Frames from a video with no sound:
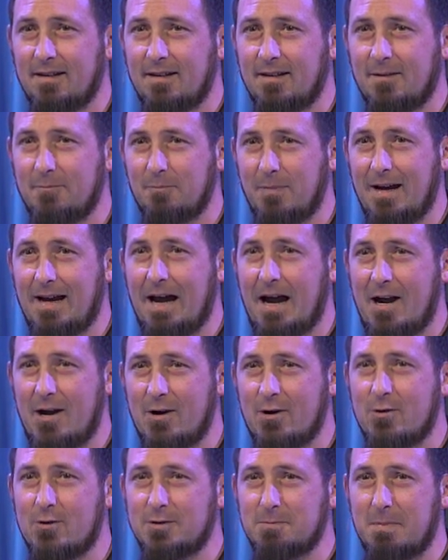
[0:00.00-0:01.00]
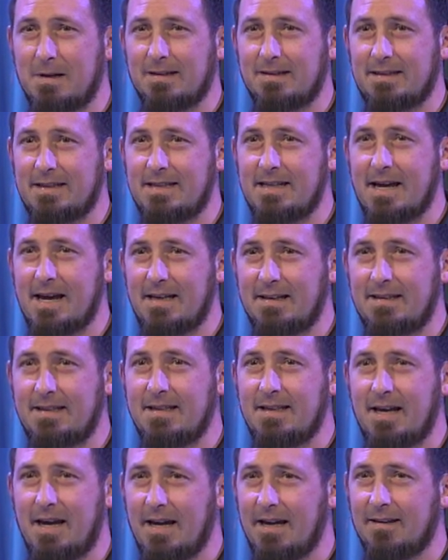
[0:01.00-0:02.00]
Might hire you as my TA,
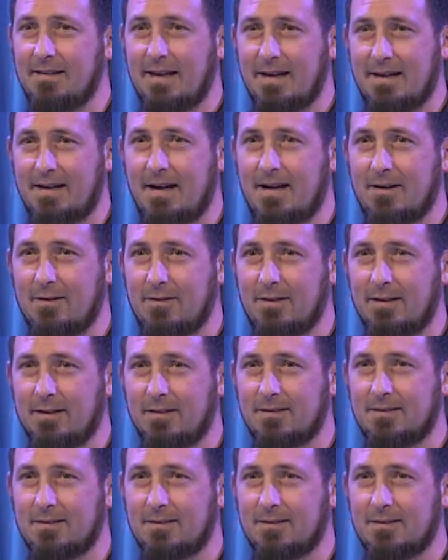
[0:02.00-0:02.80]
TA, that kind of thing.